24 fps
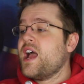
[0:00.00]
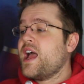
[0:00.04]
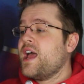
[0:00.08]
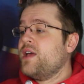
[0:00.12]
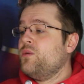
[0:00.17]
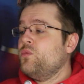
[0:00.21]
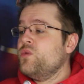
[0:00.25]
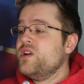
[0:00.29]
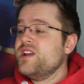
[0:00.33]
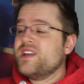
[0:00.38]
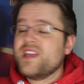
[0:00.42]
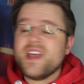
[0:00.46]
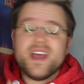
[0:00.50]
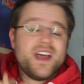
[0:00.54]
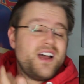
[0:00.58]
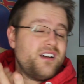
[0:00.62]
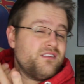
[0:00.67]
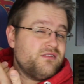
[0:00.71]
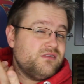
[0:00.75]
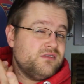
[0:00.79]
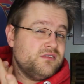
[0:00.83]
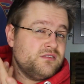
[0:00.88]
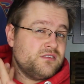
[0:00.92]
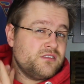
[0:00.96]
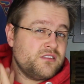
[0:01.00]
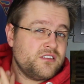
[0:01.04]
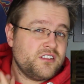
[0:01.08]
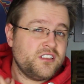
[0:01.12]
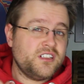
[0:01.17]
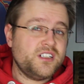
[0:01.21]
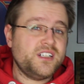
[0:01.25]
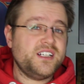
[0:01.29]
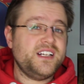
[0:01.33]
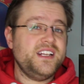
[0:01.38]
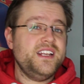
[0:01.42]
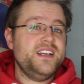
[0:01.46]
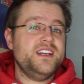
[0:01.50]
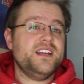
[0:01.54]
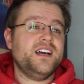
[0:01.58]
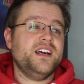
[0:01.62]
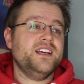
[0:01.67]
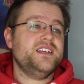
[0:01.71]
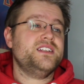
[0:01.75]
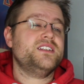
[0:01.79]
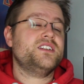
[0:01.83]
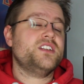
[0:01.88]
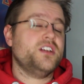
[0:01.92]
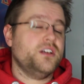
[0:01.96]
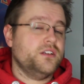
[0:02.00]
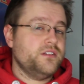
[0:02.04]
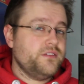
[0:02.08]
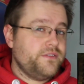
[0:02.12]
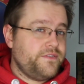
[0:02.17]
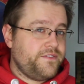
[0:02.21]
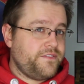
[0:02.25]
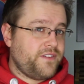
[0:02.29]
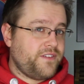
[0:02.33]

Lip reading: And we get a really nice ton of